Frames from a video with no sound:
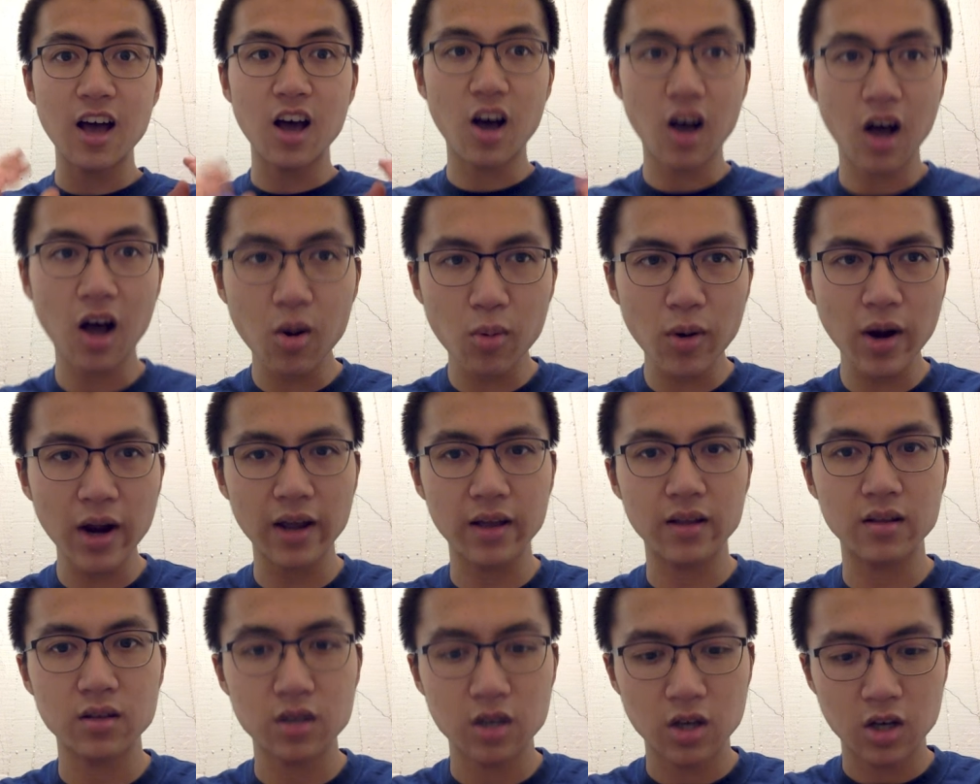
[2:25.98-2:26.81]
Alright,
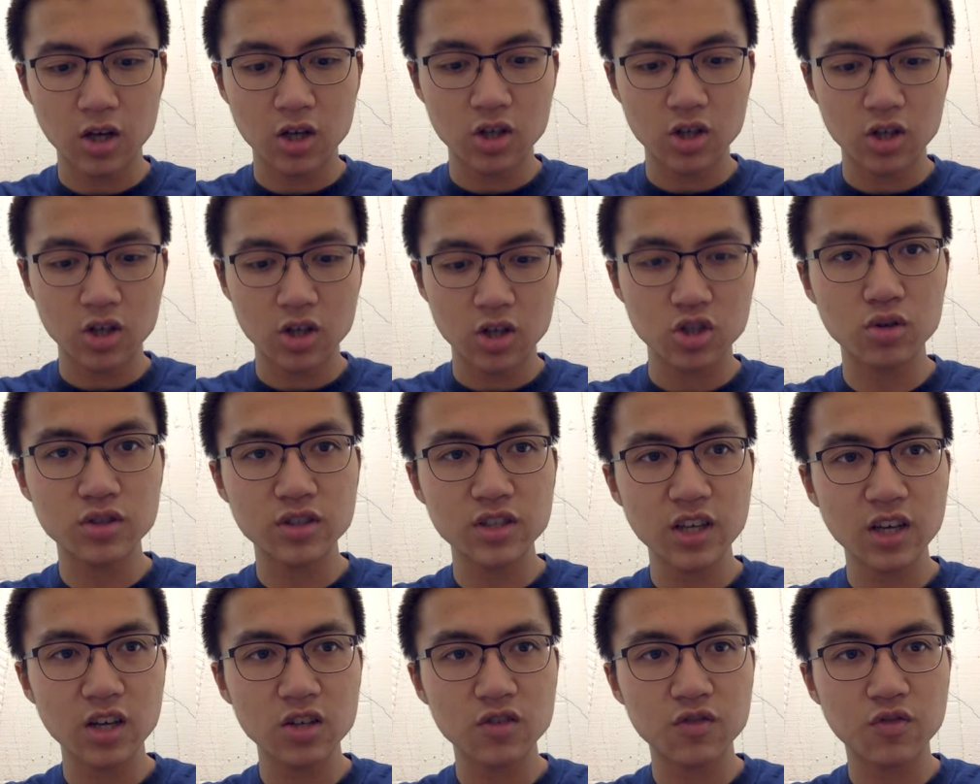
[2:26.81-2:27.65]
so
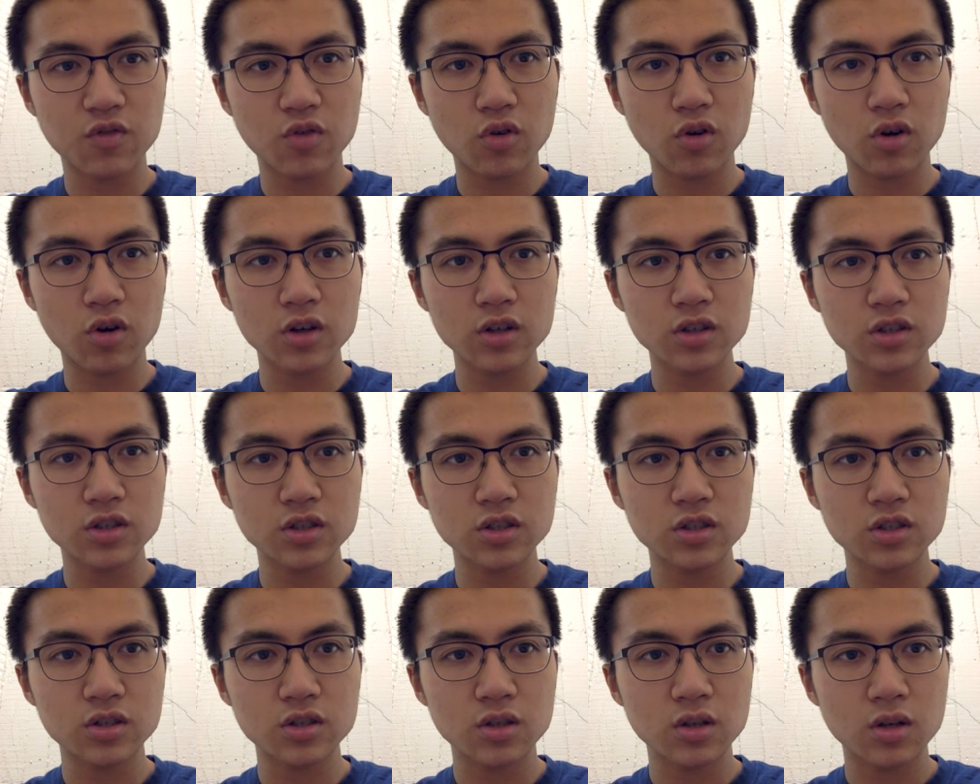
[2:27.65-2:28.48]

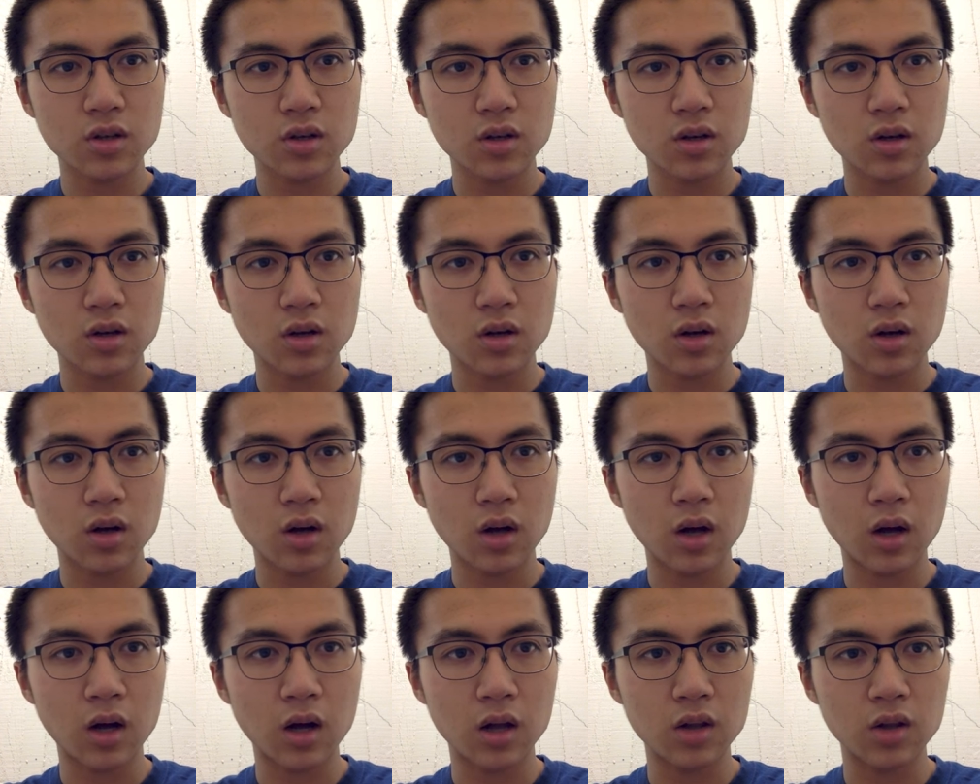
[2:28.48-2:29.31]
Salesforce
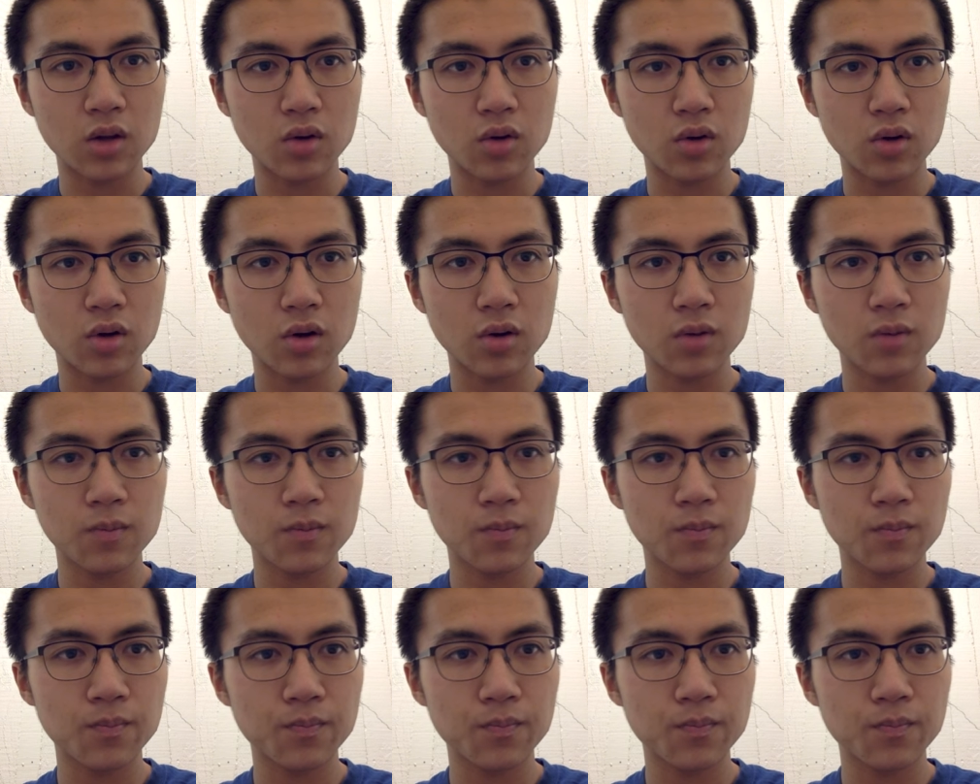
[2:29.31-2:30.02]
logo.